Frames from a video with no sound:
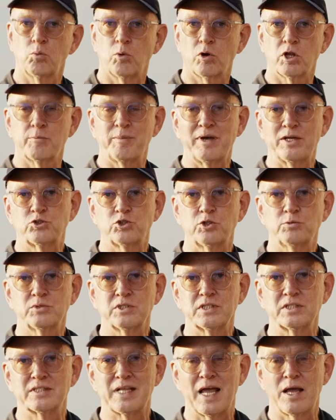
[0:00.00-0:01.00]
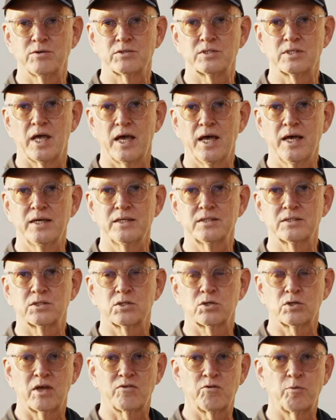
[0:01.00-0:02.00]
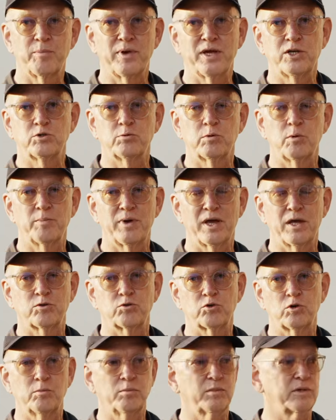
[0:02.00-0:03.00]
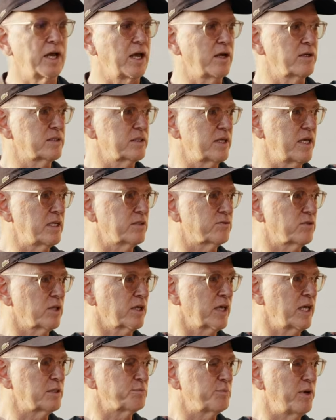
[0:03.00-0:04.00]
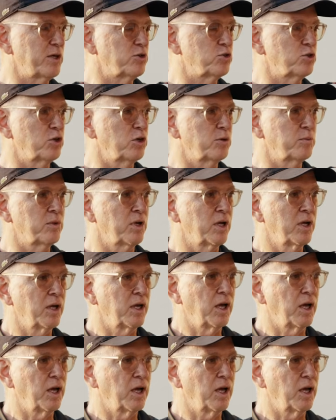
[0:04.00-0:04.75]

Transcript: One of the bedrooms is downstairs, so you have a bedroom and bathroom downstairs for the guest bedroom,